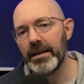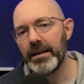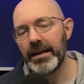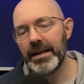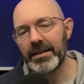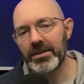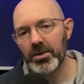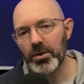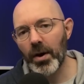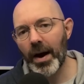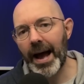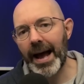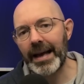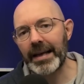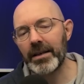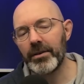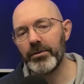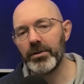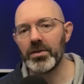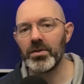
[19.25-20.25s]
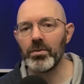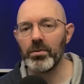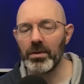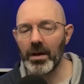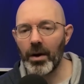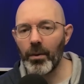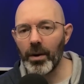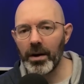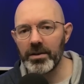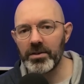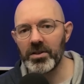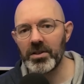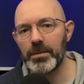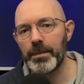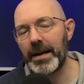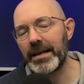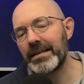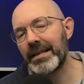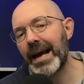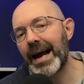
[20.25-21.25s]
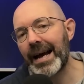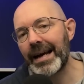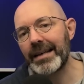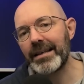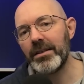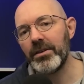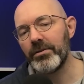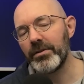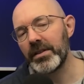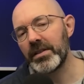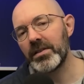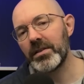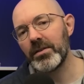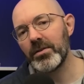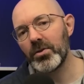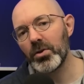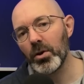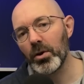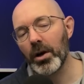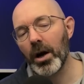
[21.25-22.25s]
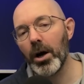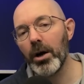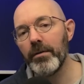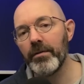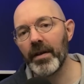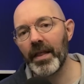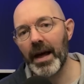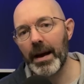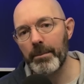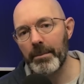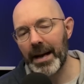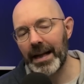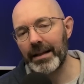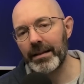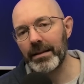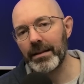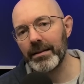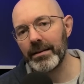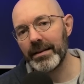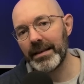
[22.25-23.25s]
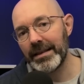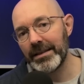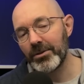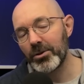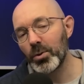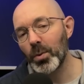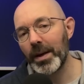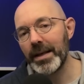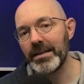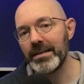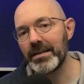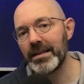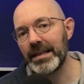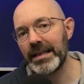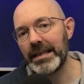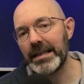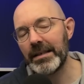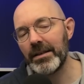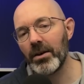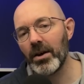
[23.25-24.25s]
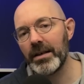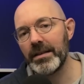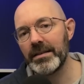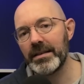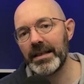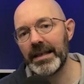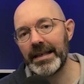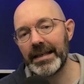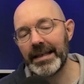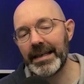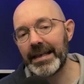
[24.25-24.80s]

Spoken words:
It's not Accurist, although I suspect Accurist took over that mantle in 2019.